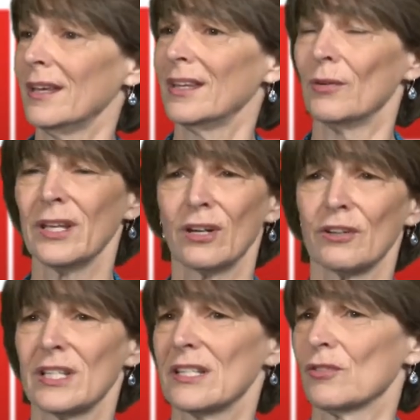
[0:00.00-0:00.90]
in
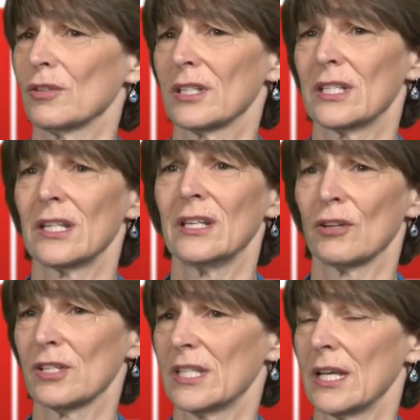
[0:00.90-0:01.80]
our district, in
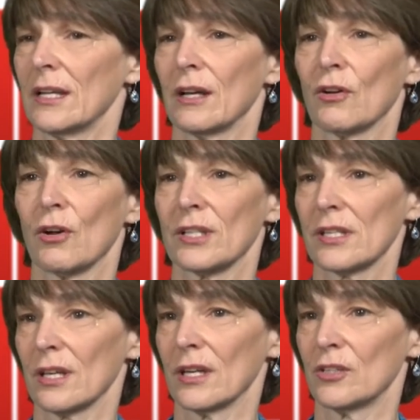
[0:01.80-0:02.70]
our state,
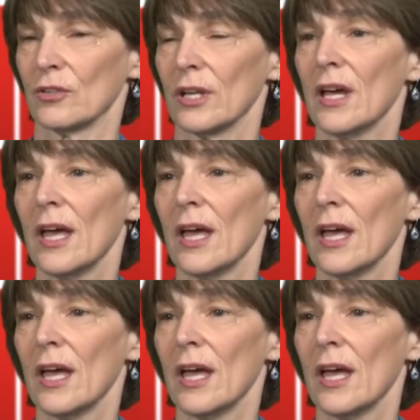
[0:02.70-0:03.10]
across the country.